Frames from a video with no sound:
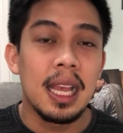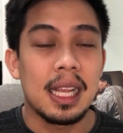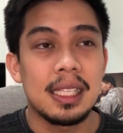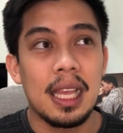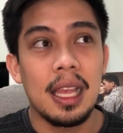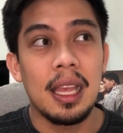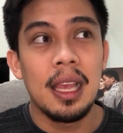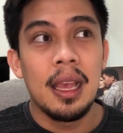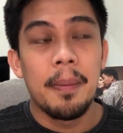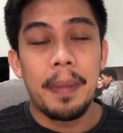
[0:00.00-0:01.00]
Kasi,
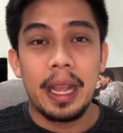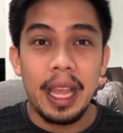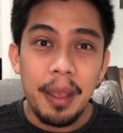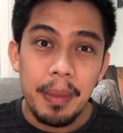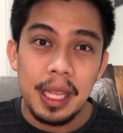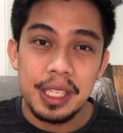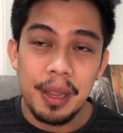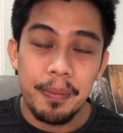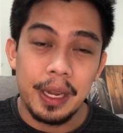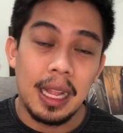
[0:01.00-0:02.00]
pag gaming,
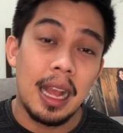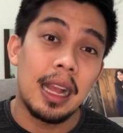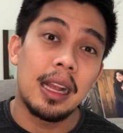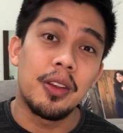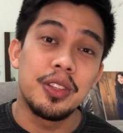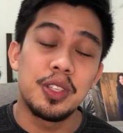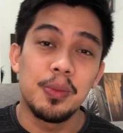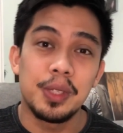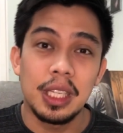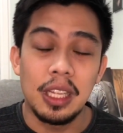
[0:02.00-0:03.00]
syempre
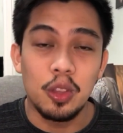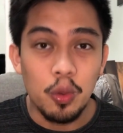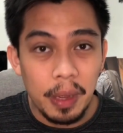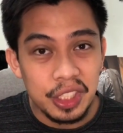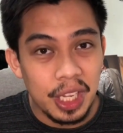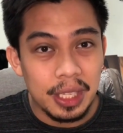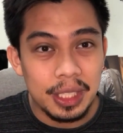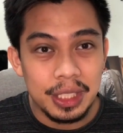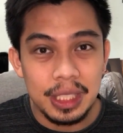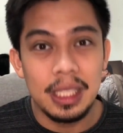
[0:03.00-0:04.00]
nakaka-consume siya ng too much
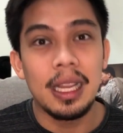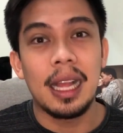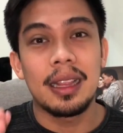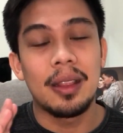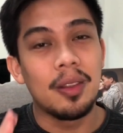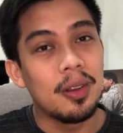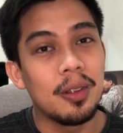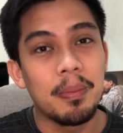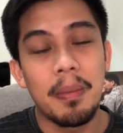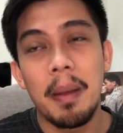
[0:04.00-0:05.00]
energy at
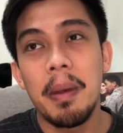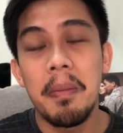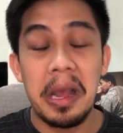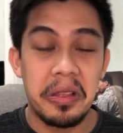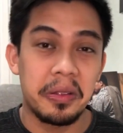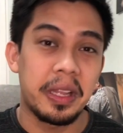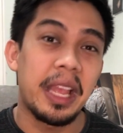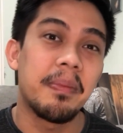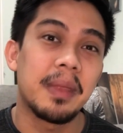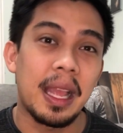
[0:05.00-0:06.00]
doon bababa yung
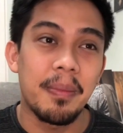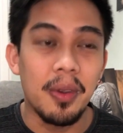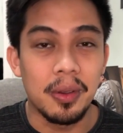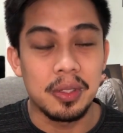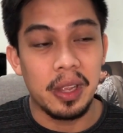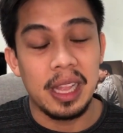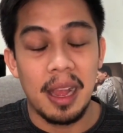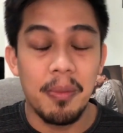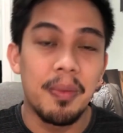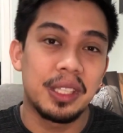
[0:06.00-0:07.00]
game time mo. So,
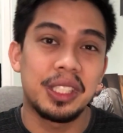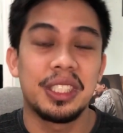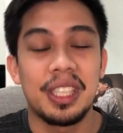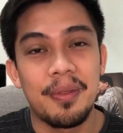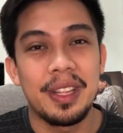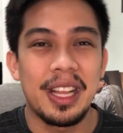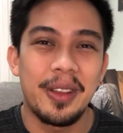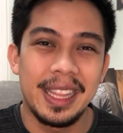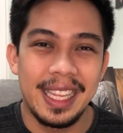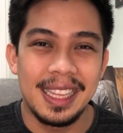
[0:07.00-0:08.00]
kailangan mo mag-charge every now
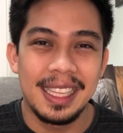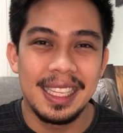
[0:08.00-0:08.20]
and then.